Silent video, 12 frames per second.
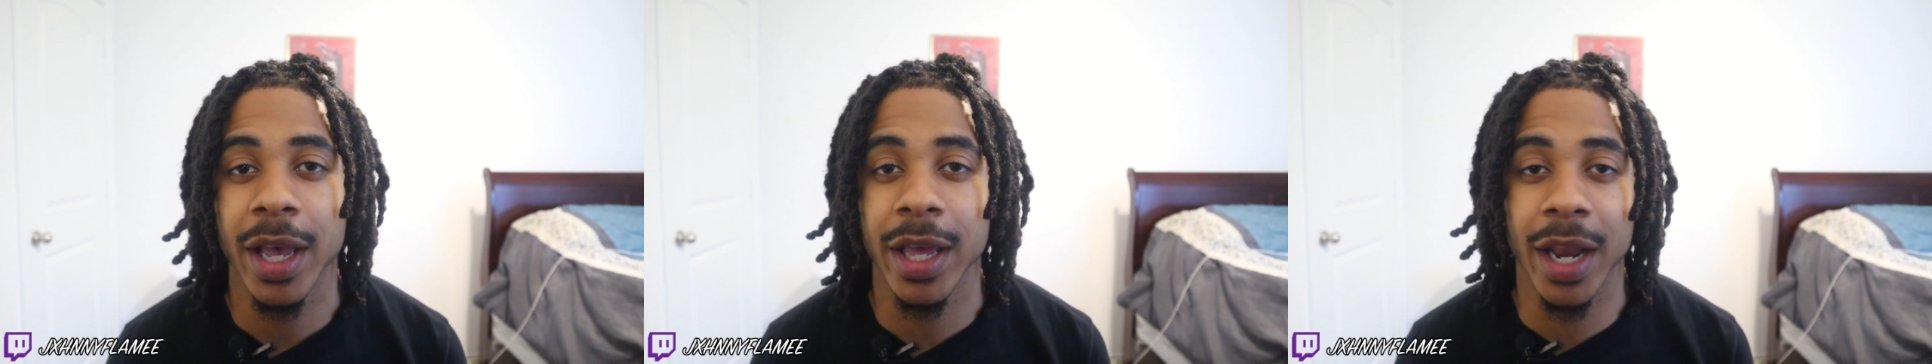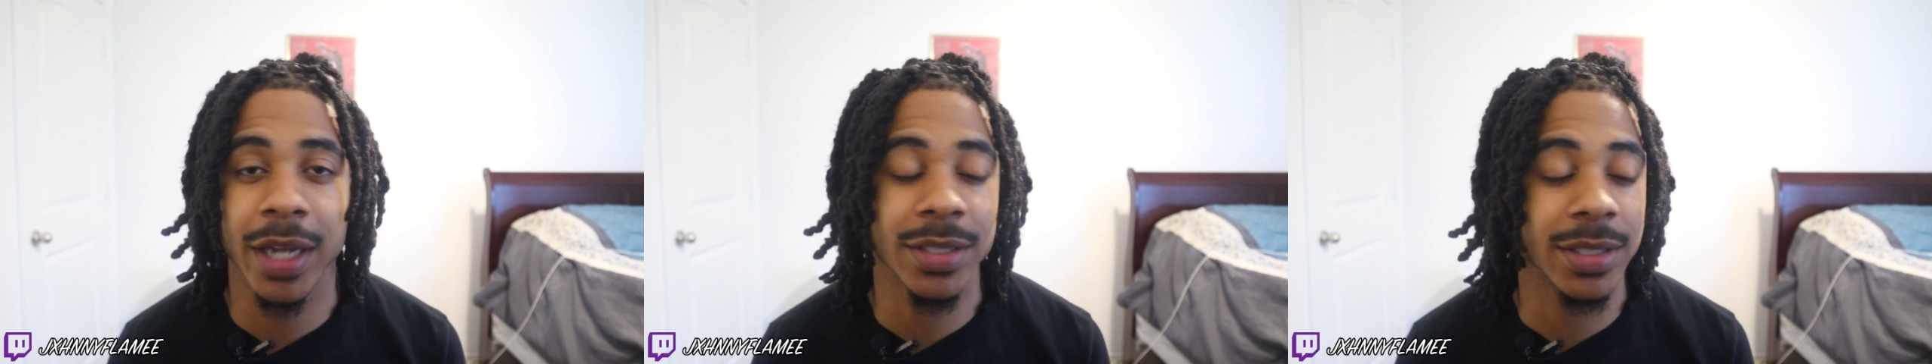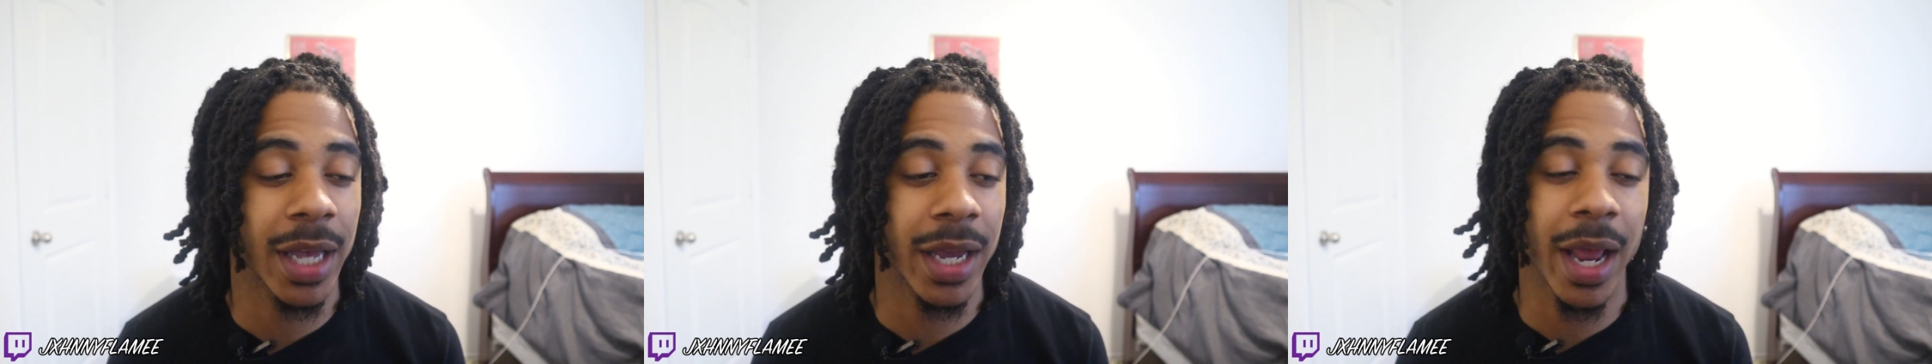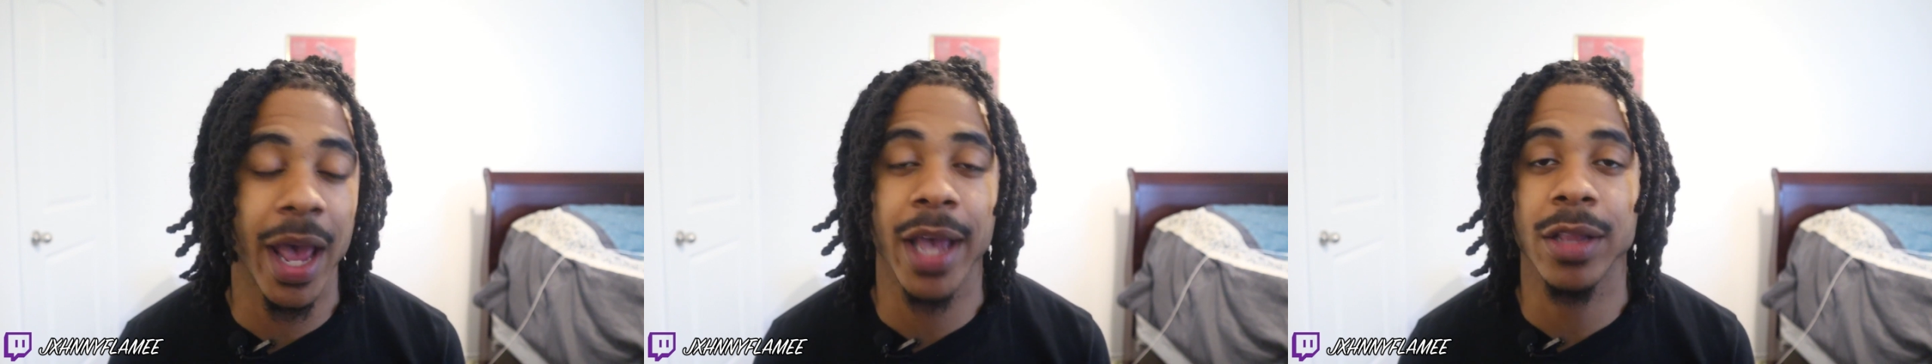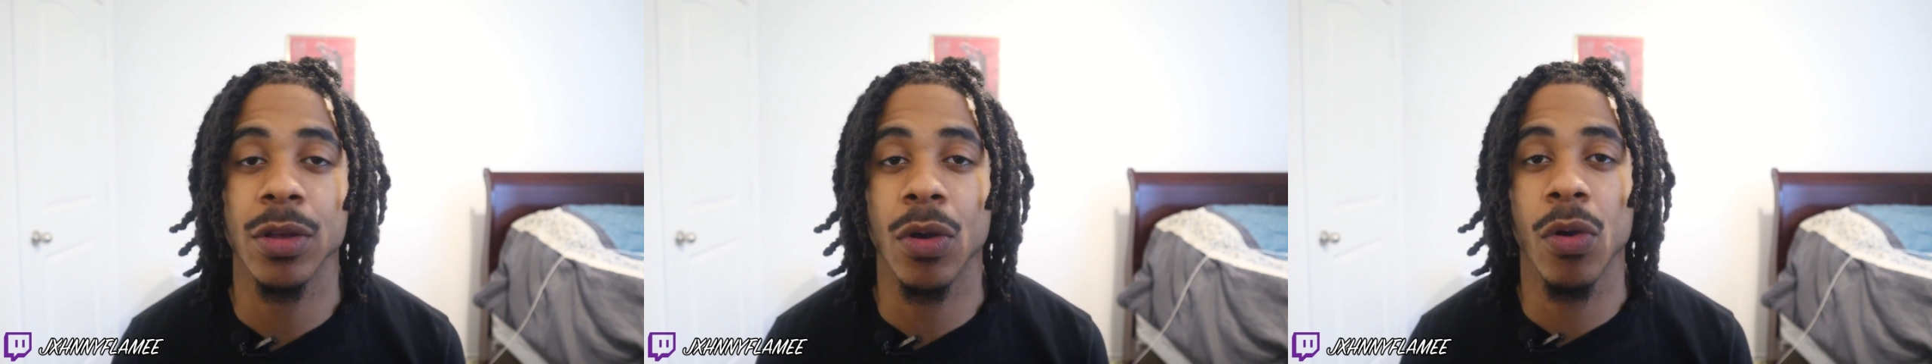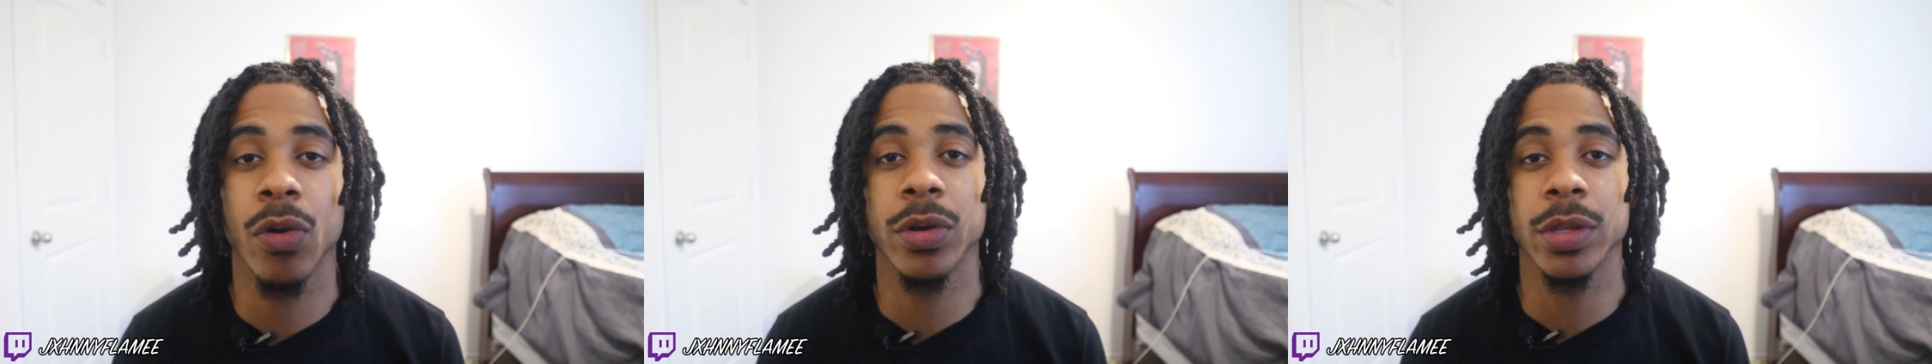And I just gotta act
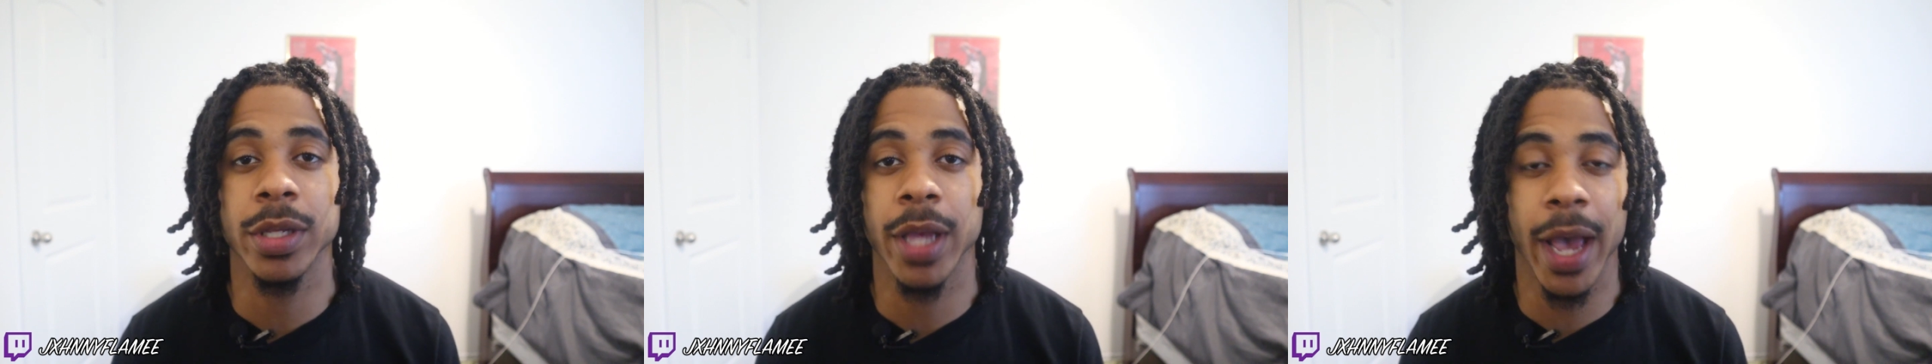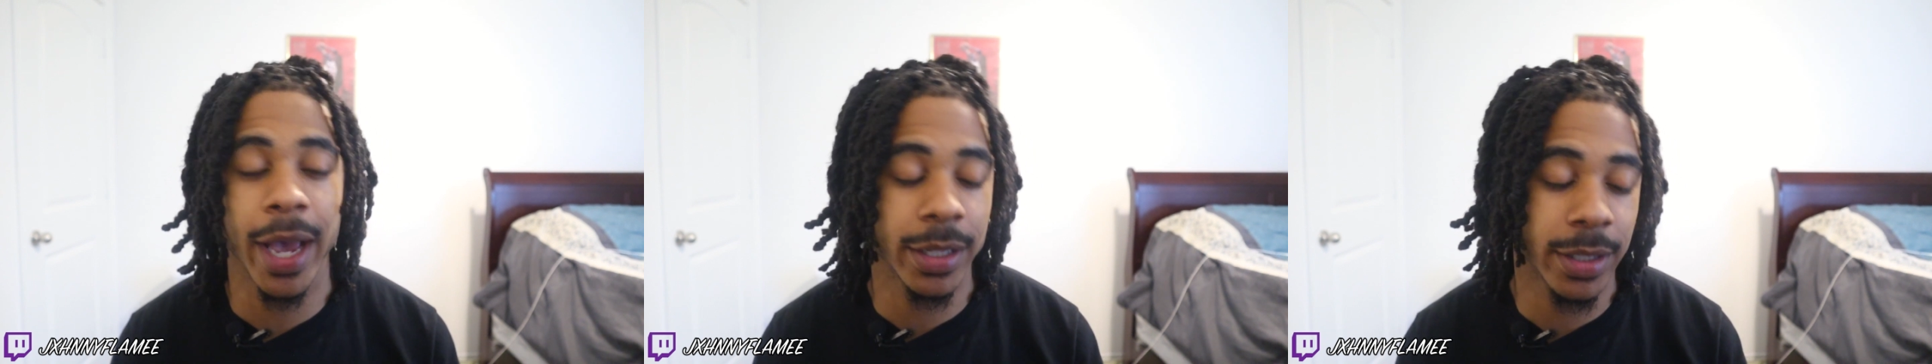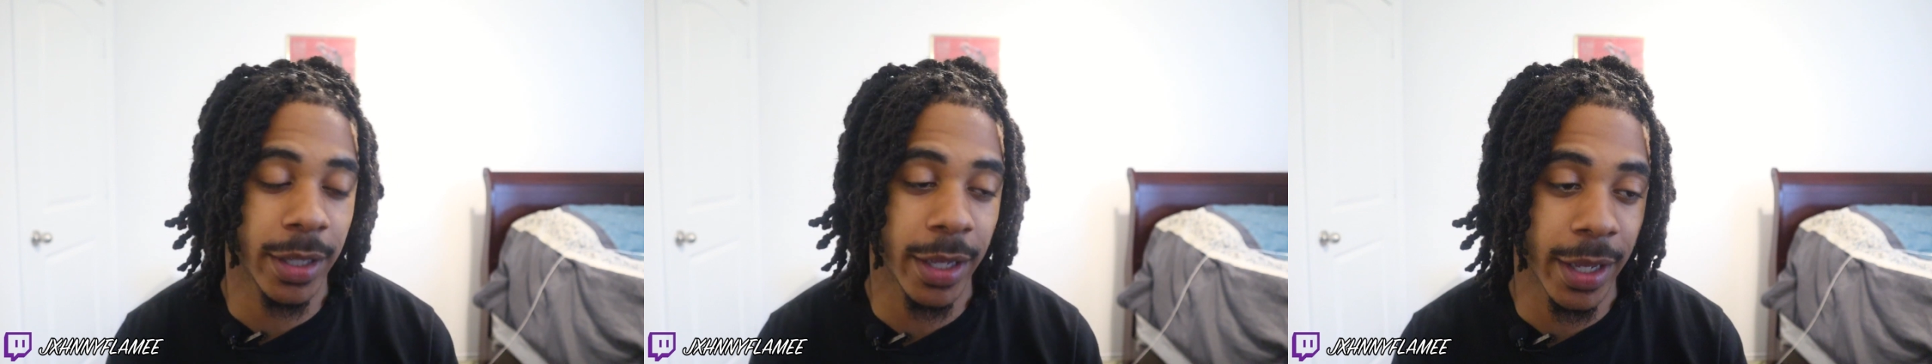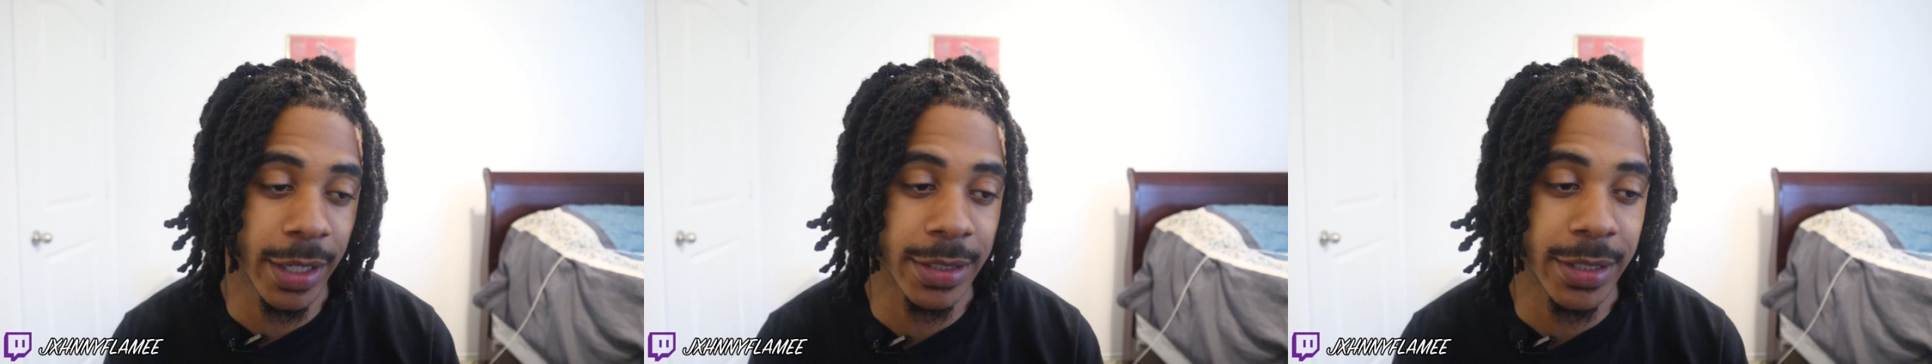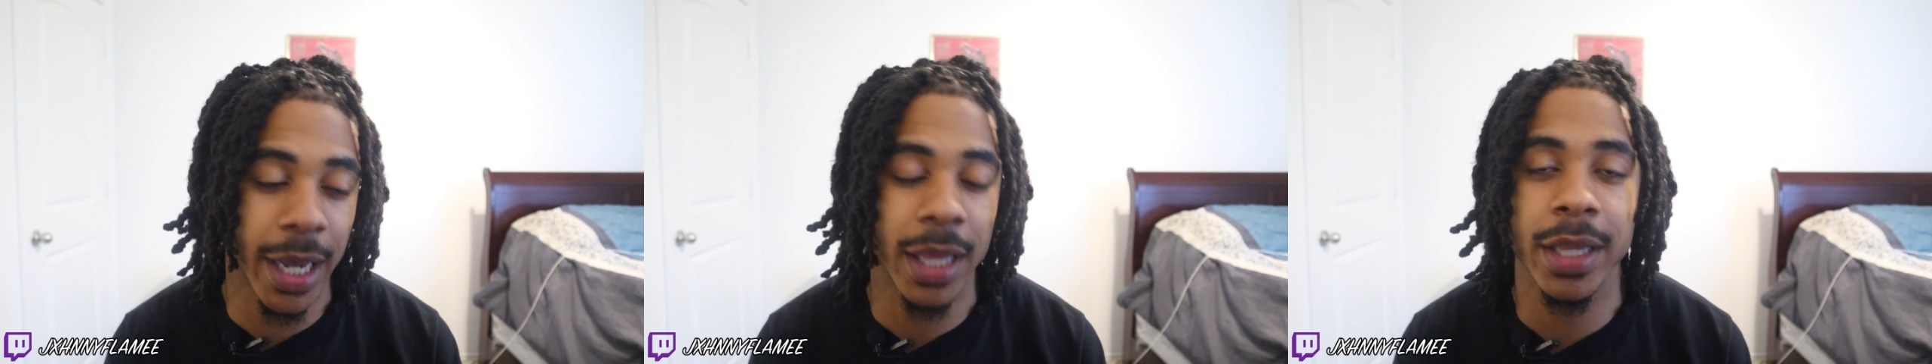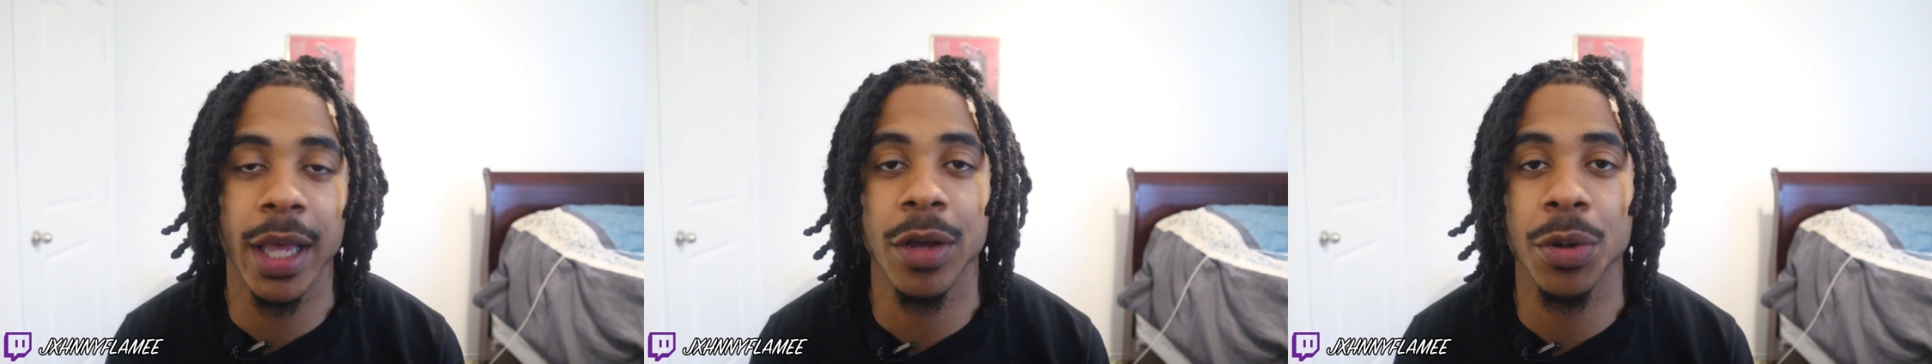accordingly, act
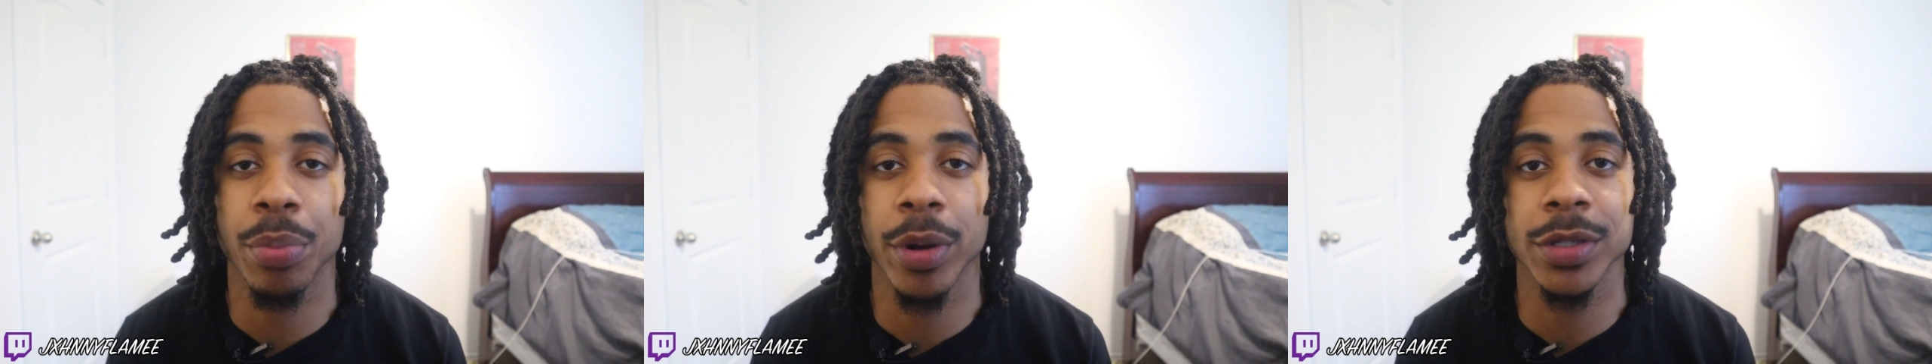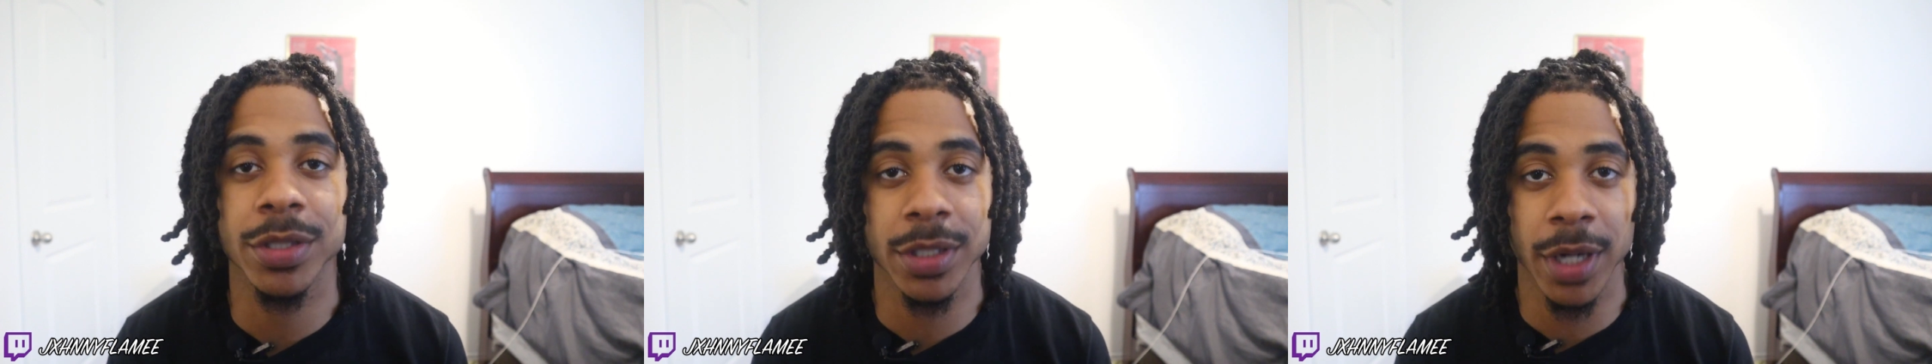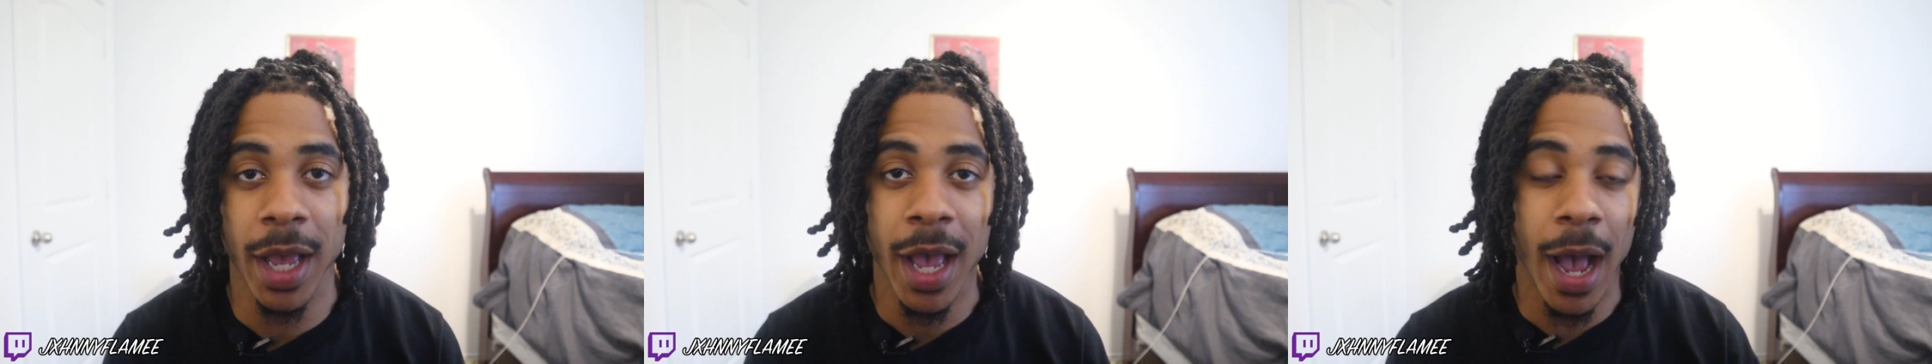exactly how the person